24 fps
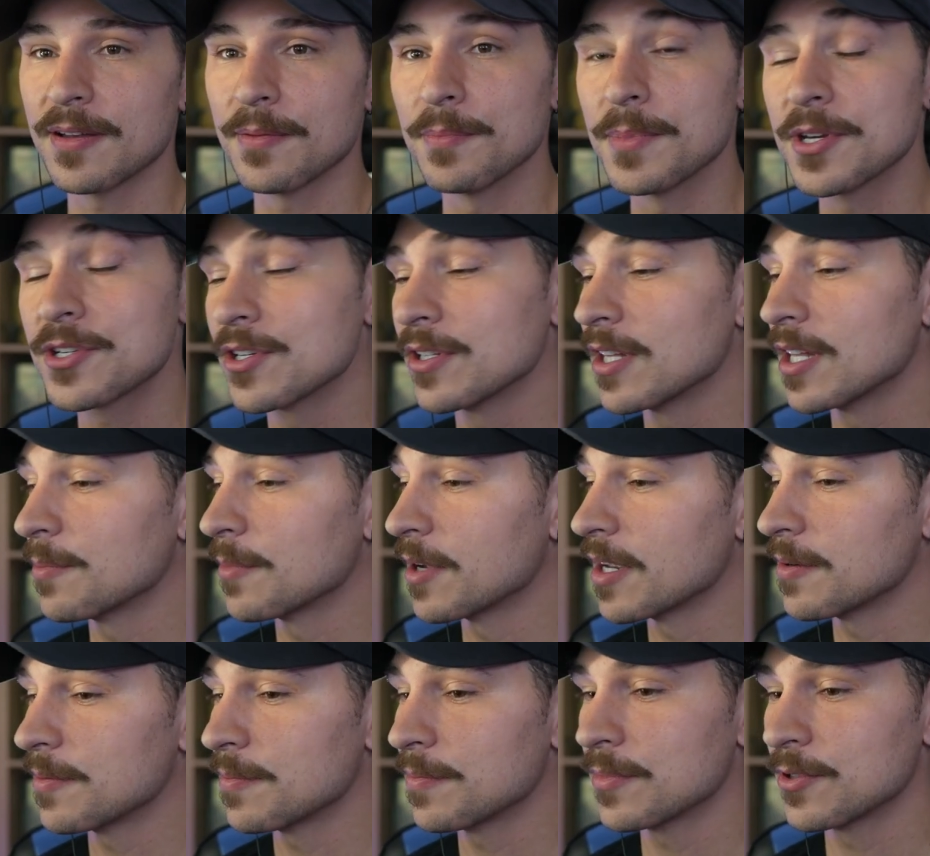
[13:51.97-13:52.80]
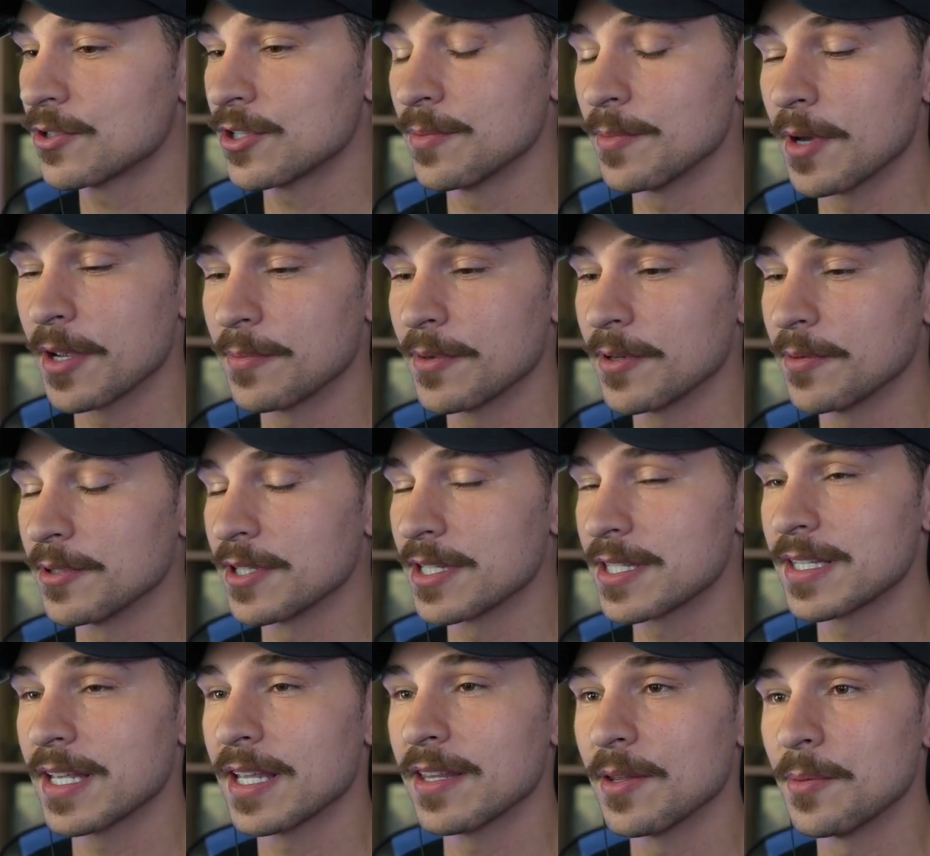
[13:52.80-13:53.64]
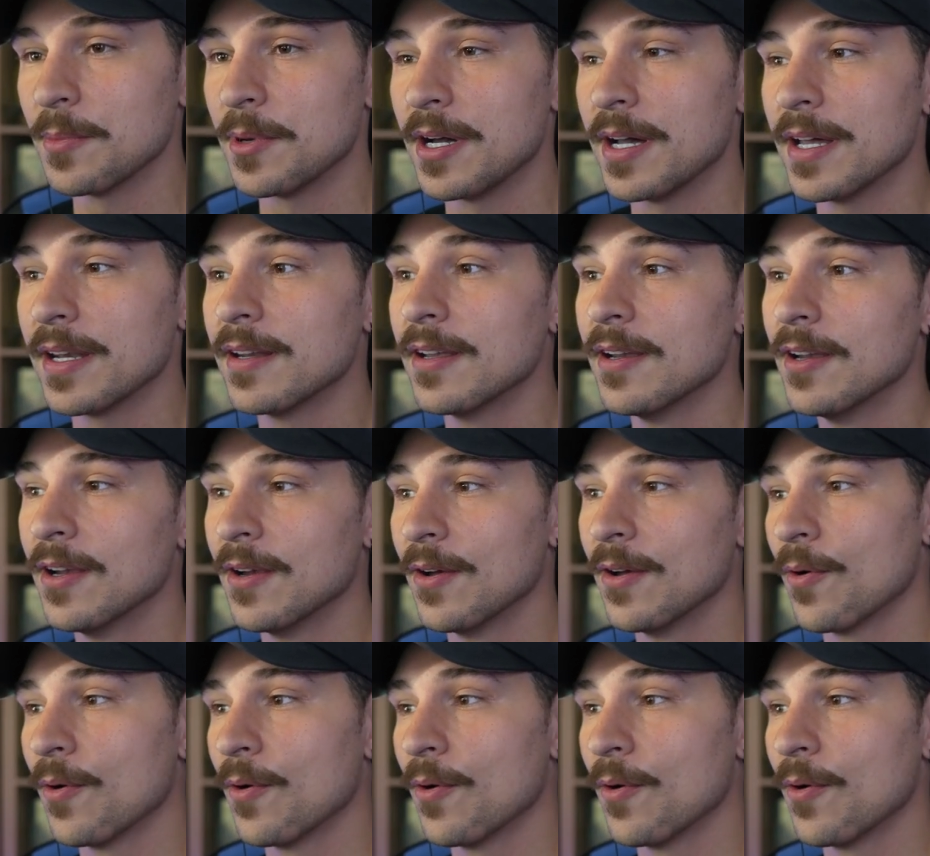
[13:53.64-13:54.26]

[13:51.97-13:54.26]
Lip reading: mission she might be able to send them on,